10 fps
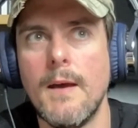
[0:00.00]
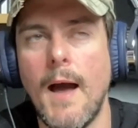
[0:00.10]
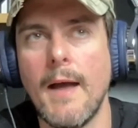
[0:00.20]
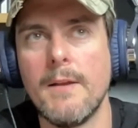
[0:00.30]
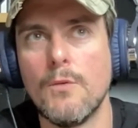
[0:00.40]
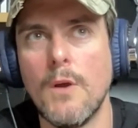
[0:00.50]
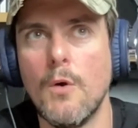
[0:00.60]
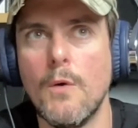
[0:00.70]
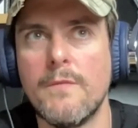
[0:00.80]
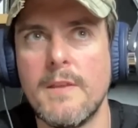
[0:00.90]
I don't
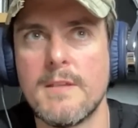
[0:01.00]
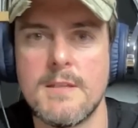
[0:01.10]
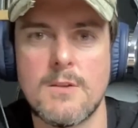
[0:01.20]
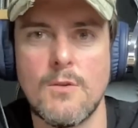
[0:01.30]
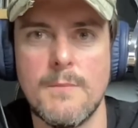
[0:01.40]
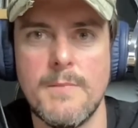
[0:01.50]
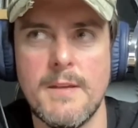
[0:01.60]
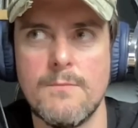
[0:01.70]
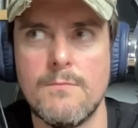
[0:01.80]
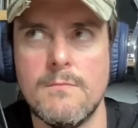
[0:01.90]
know if this is going to
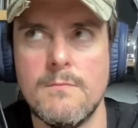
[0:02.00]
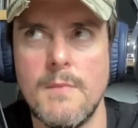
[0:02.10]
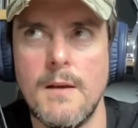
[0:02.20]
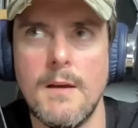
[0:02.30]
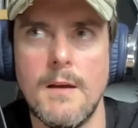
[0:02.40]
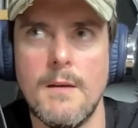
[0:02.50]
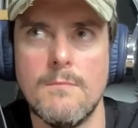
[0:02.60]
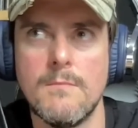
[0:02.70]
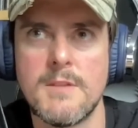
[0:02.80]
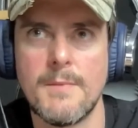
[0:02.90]
be
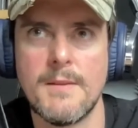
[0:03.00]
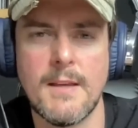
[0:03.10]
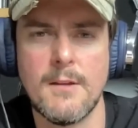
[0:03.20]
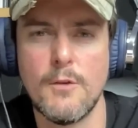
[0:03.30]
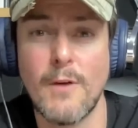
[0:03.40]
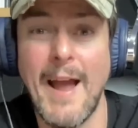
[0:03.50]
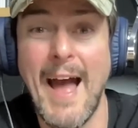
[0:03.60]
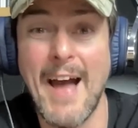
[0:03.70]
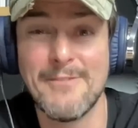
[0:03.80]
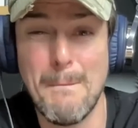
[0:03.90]
something they could do for
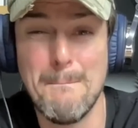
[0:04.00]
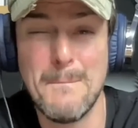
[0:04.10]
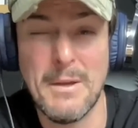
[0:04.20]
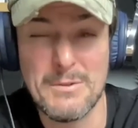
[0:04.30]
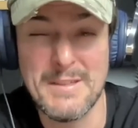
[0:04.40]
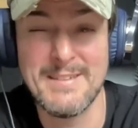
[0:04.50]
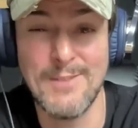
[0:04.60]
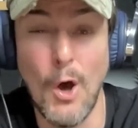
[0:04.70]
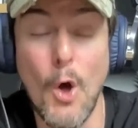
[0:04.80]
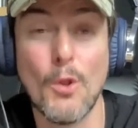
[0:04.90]
$500 million
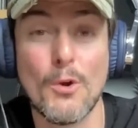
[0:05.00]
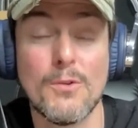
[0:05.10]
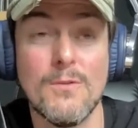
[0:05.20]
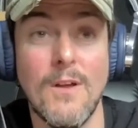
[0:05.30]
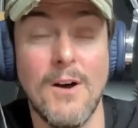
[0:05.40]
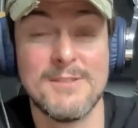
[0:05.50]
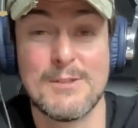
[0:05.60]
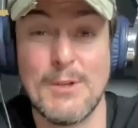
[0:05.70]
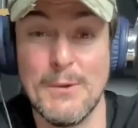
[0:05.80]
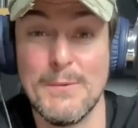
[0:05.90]

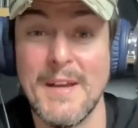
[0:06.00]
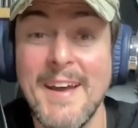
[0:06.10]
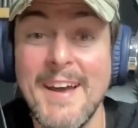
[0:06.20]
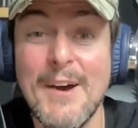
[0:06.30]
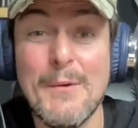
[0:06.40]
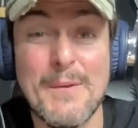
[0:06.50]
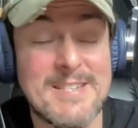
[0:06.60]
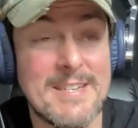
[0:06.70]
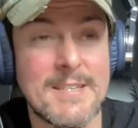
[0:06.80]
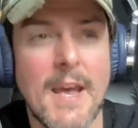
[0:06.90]
lawsuit,
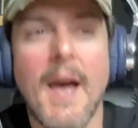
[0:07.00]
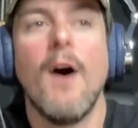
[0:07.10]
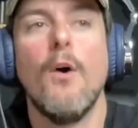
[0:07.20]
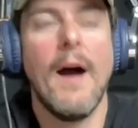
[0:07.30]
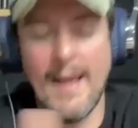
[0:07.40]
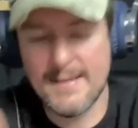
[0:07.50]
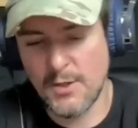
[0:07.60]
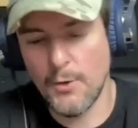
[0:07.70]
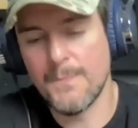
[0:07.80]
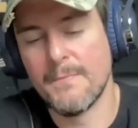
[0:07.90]
which is, oh, and
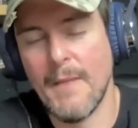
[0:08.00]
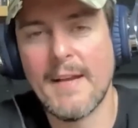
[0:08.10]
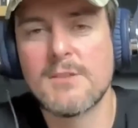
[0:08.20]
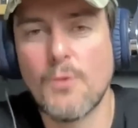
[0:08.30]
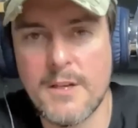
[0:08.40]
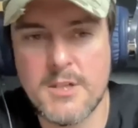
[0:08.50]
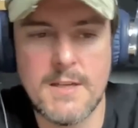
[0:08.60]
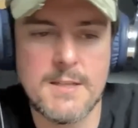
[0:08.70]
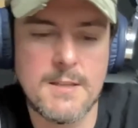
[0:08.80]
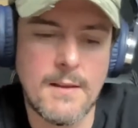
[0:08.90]
so my next question
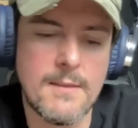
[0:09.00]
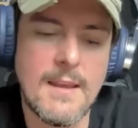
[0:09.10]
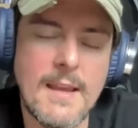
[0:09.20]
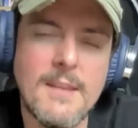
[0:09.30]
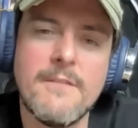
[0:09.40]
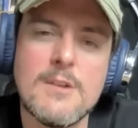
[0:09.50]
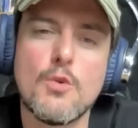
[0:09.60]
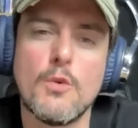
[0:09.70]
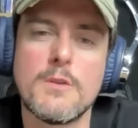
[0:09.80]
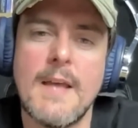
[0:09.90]
is like the
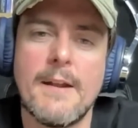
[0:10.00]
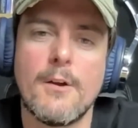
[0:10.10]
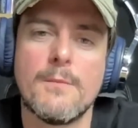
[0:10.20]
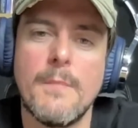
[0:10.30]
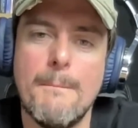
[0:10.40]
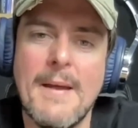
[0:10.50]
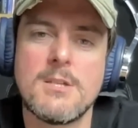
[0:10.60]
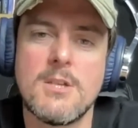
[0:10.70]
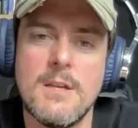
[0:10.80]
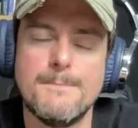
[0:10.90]
individuals that are
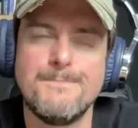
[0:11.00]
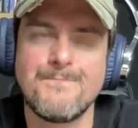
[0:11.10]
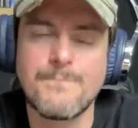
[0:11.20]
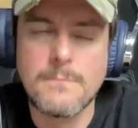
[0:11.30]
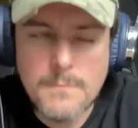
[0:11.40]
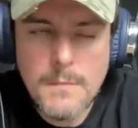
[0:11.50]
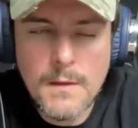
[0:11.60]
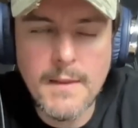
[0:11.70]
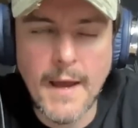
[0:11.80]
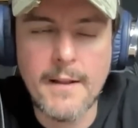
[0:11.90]
mentioned
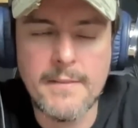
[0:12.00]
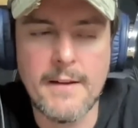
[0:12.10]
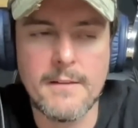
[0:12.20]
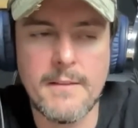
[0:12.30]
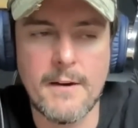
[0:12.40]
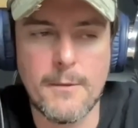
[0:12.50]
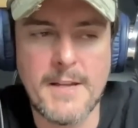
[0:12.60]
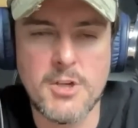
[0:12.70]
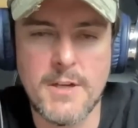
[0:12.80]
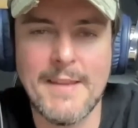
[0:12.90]
that are
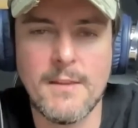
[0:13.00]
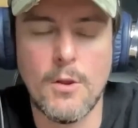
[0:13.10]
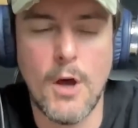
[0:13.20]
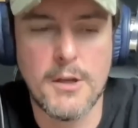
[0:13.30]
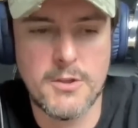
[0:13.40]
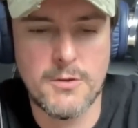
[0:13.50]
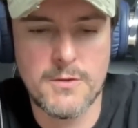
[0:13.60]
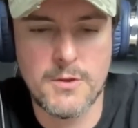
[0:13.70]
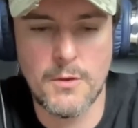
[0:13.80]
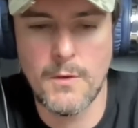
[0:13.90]
mentioned in the
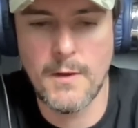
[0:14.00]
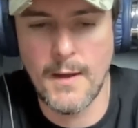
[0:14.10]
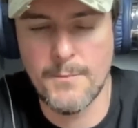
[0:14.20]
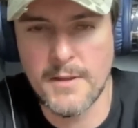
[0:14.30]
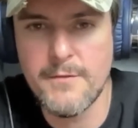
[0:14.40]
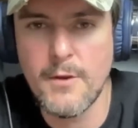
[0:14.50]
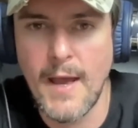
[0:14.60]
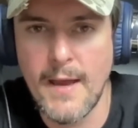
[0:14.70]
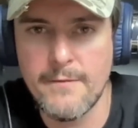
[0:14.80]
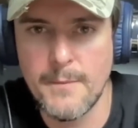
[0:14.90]
lawsuit. So I believe you
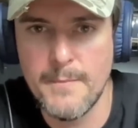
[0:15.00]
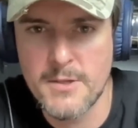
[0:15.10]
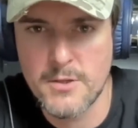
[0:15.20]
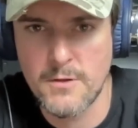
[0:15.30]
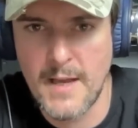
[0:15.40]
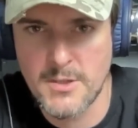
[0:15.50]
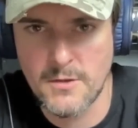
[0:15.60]
have the Minister of National